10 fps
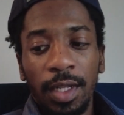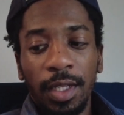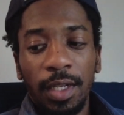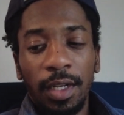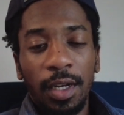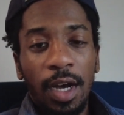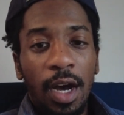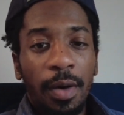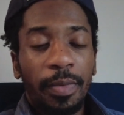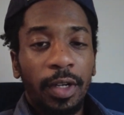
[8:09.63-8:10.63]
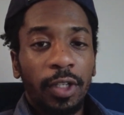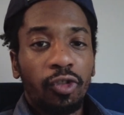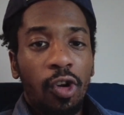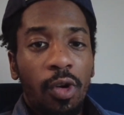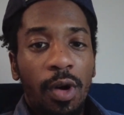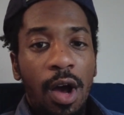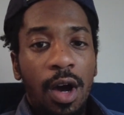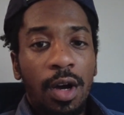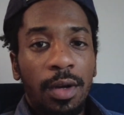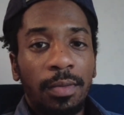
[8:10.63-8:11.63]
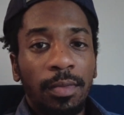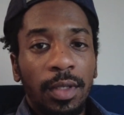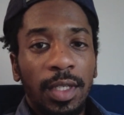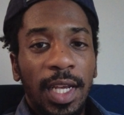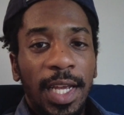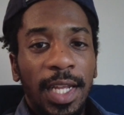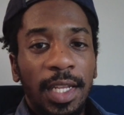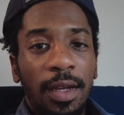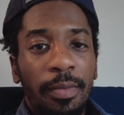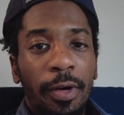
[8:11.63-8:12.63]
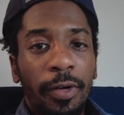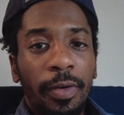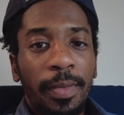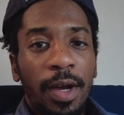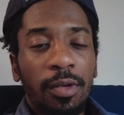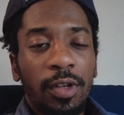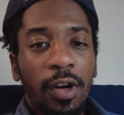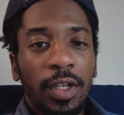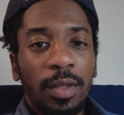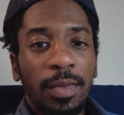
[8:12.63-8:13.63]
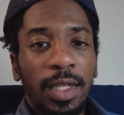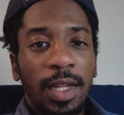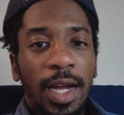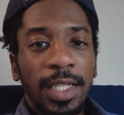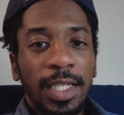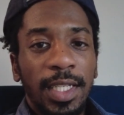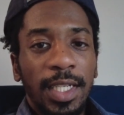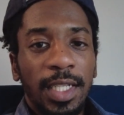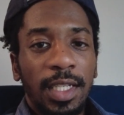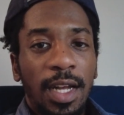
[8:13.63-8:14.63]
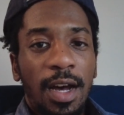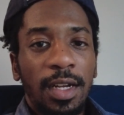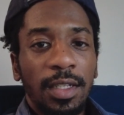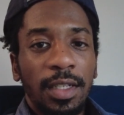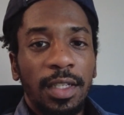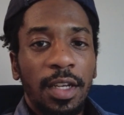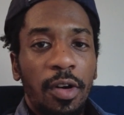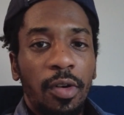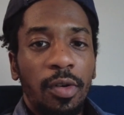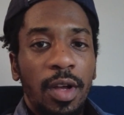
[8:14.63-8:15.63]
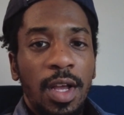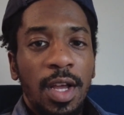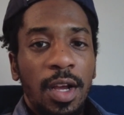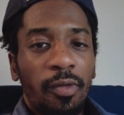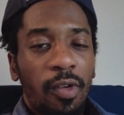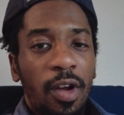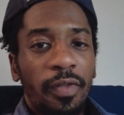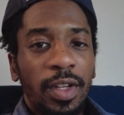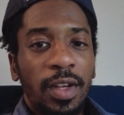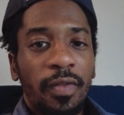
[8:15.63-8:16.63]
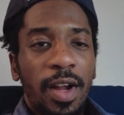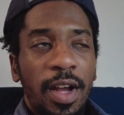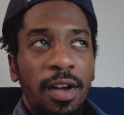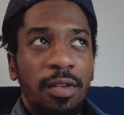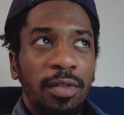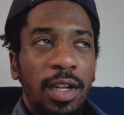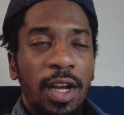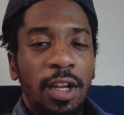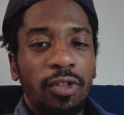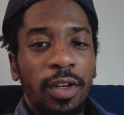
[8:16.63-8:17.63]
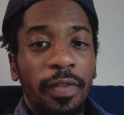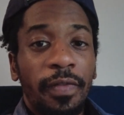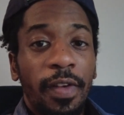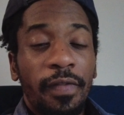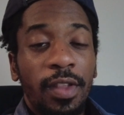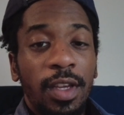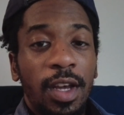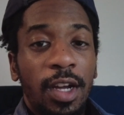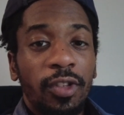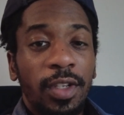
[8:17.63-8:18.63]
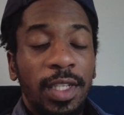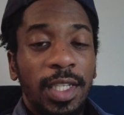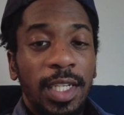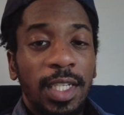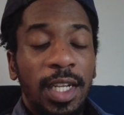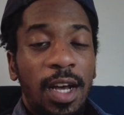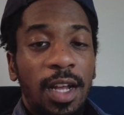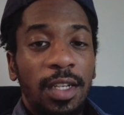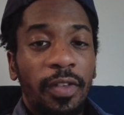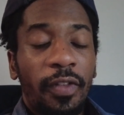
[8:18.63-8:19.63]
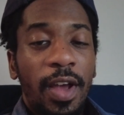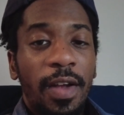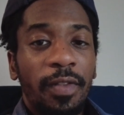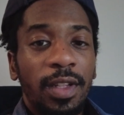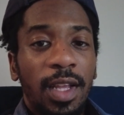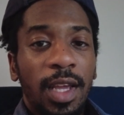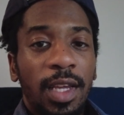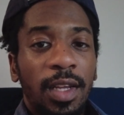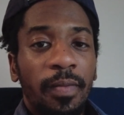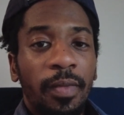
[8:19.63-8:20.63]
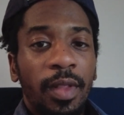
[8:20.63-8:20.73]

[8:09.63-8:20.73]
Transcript: The upper control arms and the motor mount cost me $96, so roughly around $150, $160 for everything,